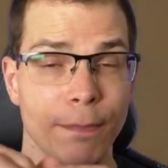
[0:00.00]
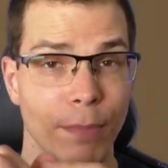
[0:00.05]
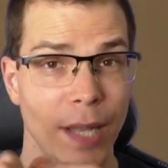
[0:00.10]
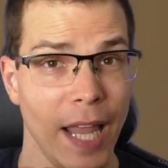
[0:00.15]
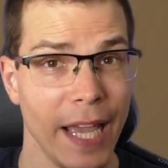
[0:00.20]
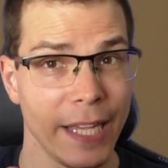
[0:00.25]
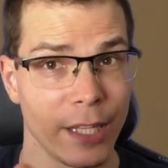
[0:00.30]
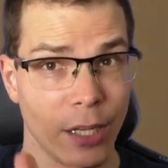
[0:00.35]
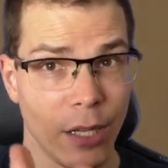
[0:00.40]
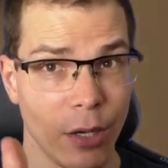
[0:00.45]

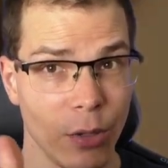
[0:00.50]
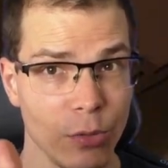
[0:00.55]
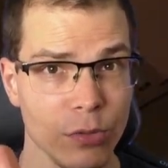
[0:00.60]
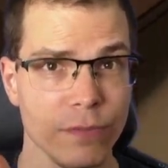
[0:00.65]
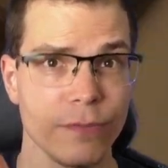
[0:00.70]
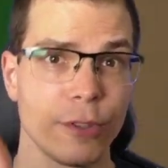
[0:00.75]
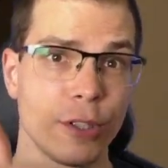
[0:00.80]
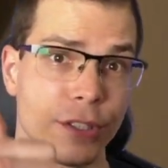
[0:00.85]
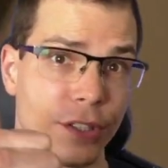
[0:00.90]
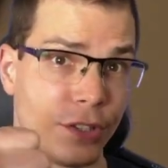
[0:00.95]
play
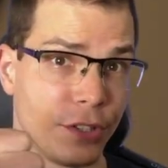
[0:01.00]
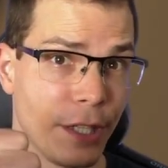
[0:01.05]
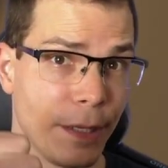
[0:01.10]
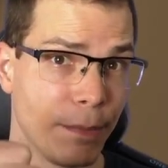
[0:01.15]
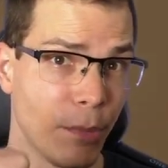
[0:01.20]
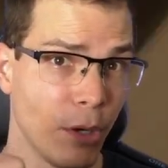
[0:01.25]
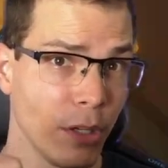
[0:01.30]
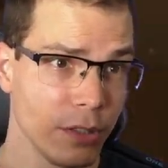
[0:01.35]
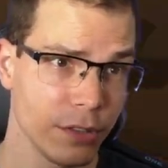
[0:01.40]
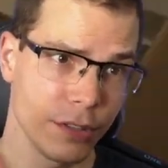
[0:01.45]
alone versus a
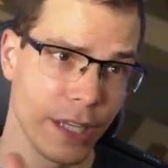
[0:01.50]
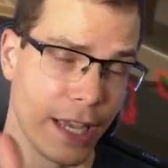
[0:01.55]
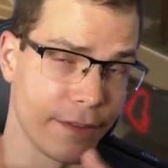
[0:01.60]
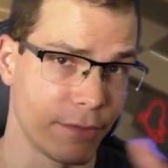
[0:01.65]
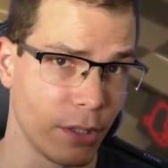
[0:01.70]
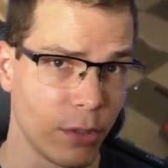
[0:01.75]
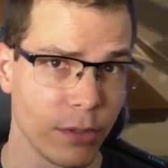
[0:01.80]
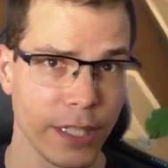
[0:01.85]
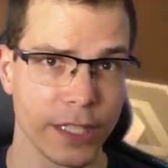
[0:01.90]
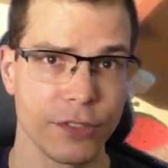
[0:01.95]
bot,
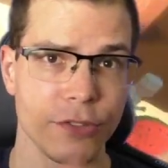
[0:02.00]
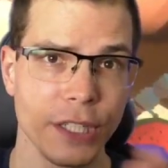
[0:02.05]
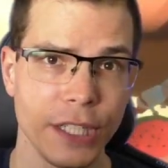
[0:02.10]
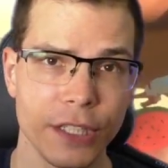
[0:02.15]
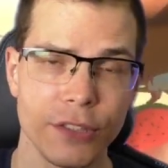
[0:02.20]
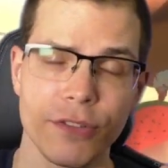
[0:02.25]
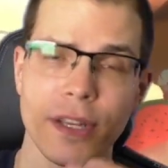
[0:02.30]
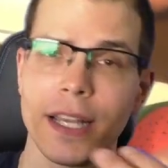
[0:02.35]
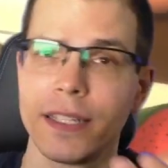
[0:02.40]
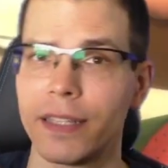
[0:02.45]
have a look at
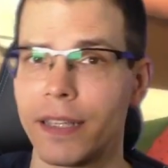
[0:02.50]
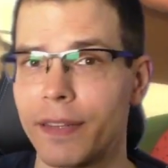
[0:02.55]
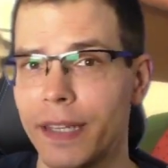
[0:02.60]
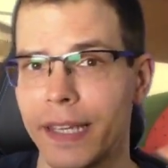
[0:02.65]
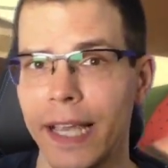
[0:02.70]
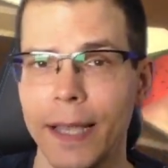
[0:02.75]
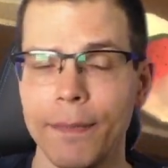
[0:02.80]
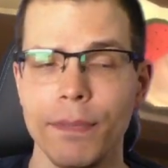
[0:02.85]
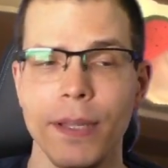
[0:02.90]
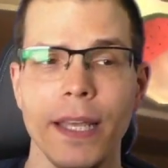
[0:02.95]
Tricky Tracks and the
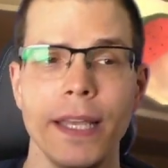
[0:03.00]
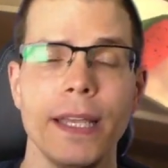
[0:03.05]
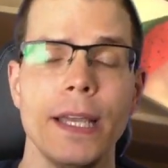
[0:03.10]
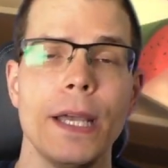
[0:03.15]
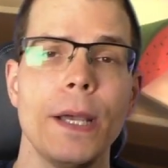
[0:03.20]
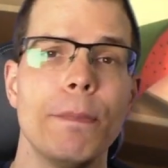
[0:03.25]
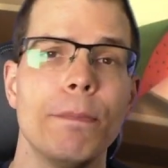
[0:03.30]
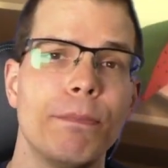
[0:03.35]
gameplay,